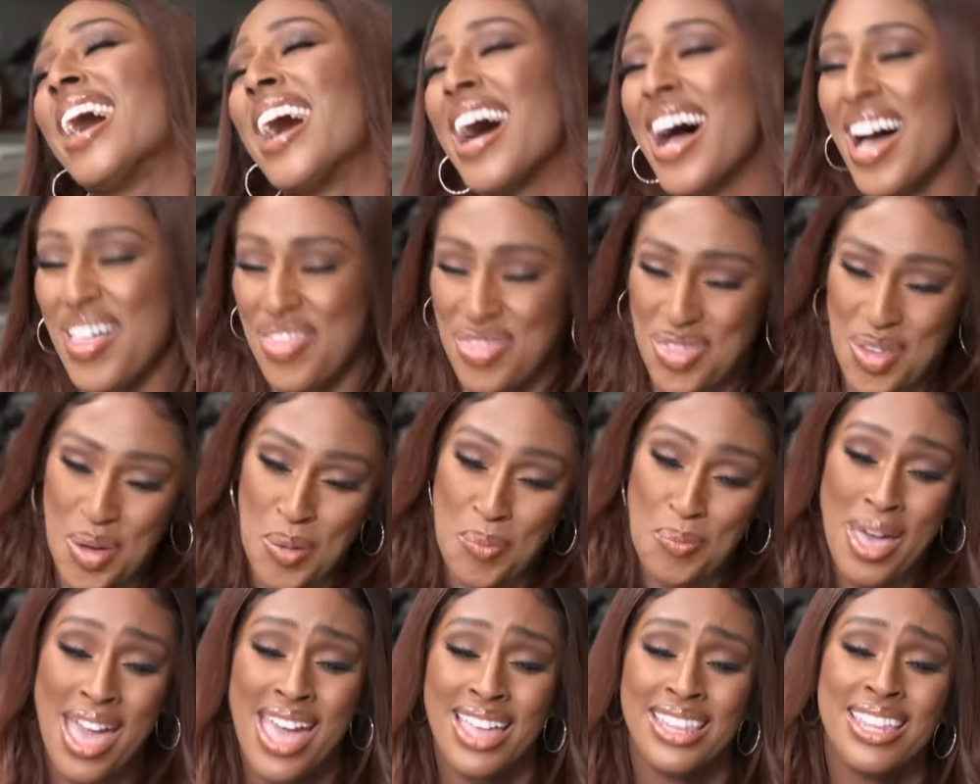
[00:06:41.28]
And the
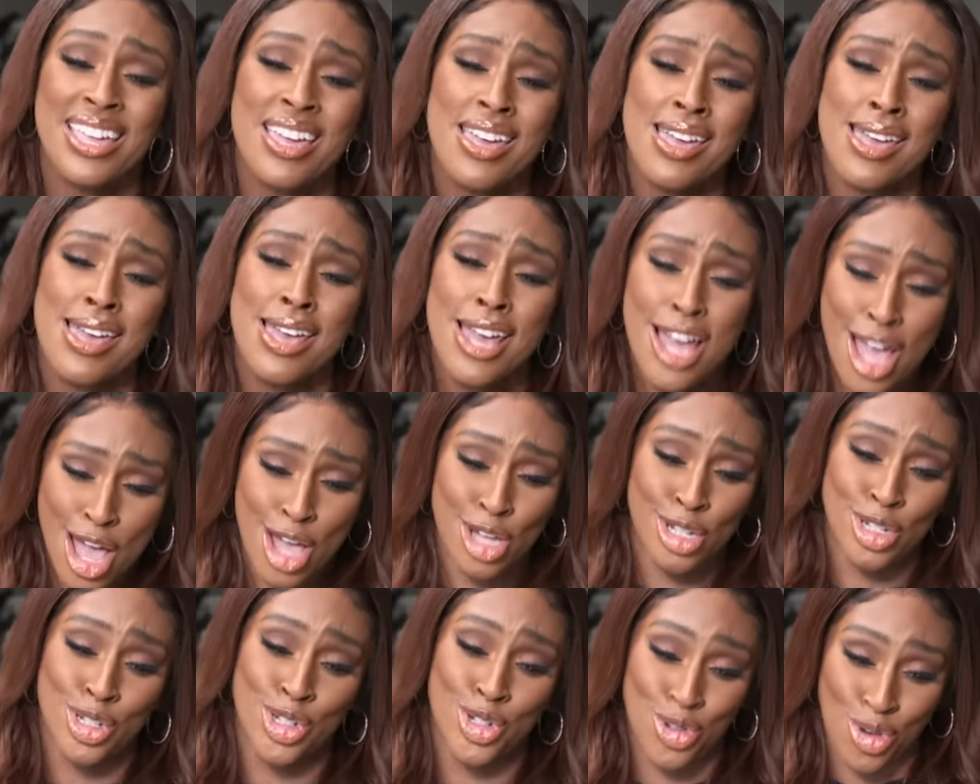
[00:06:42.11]
penny
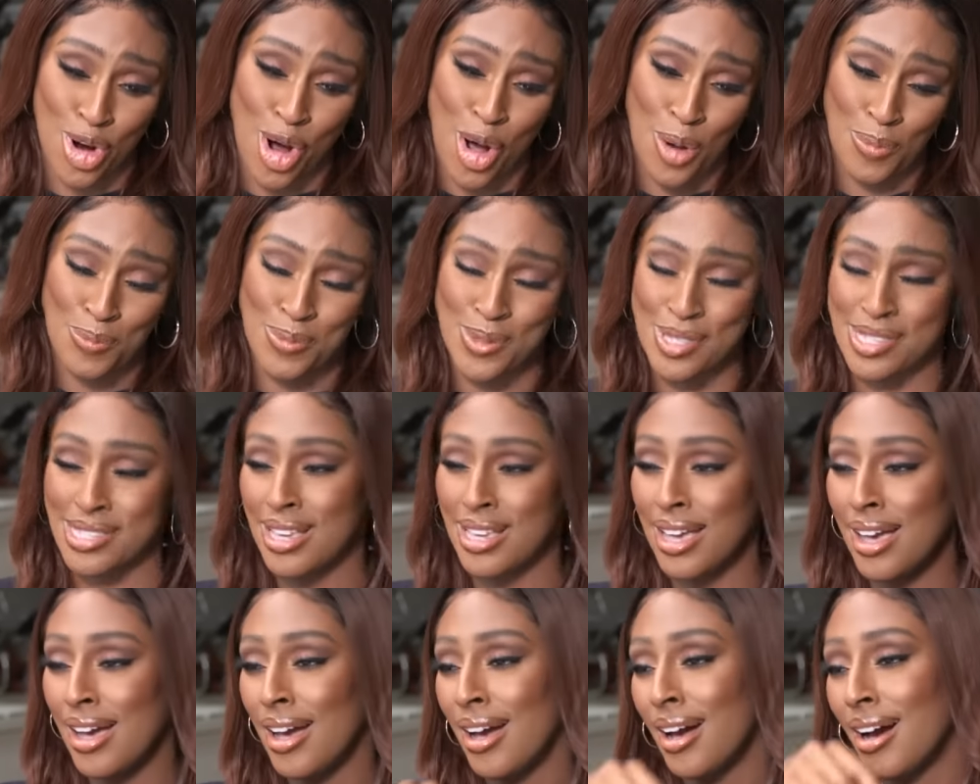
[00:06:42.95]
drops.
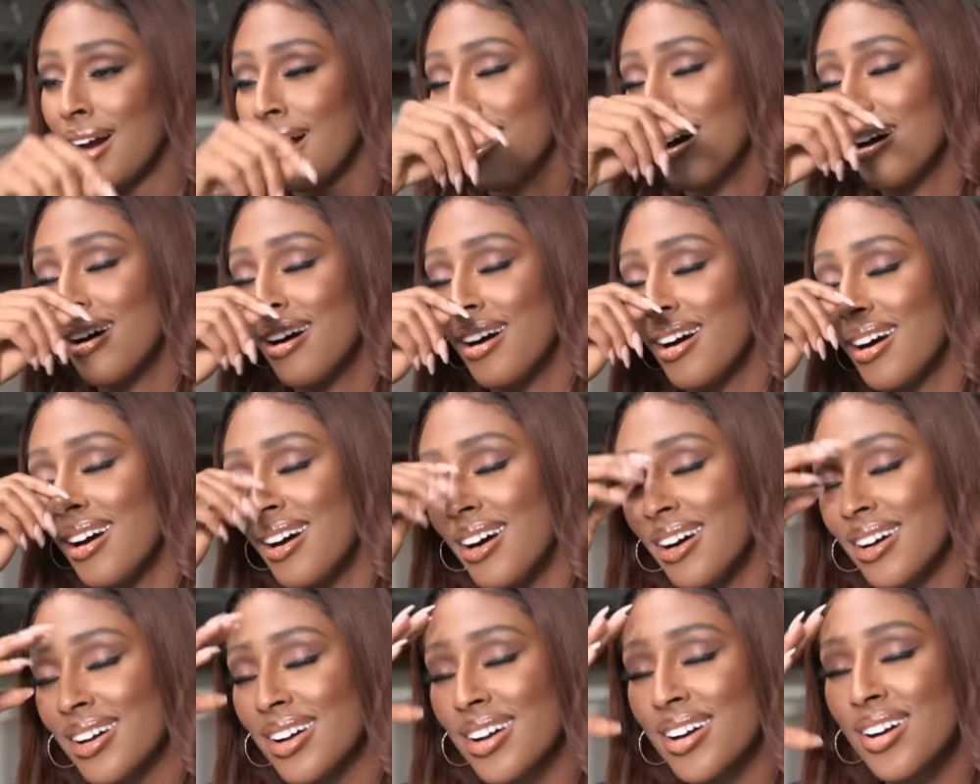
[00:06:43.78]
true,
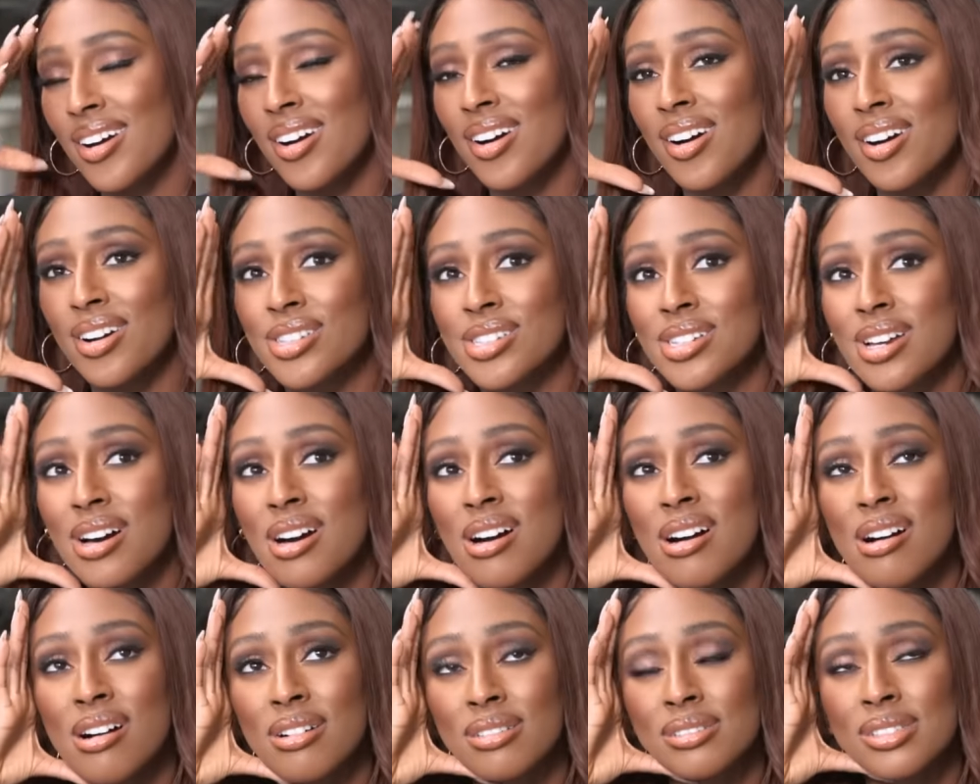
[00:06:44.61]
oh, gosh.
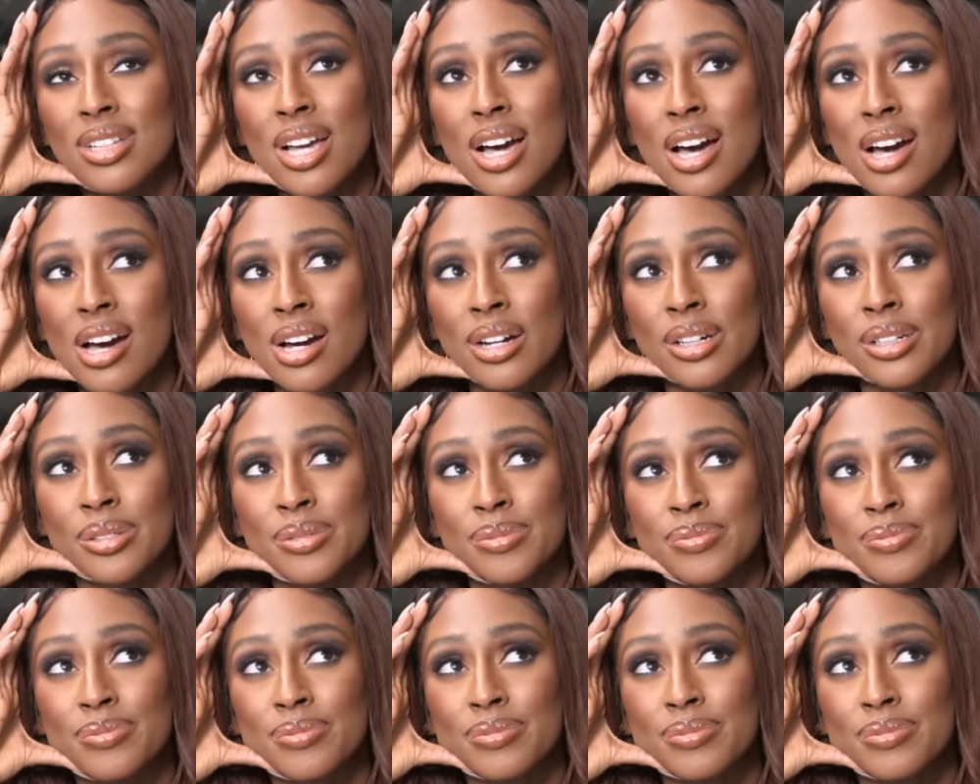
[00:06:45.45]
Oh, no.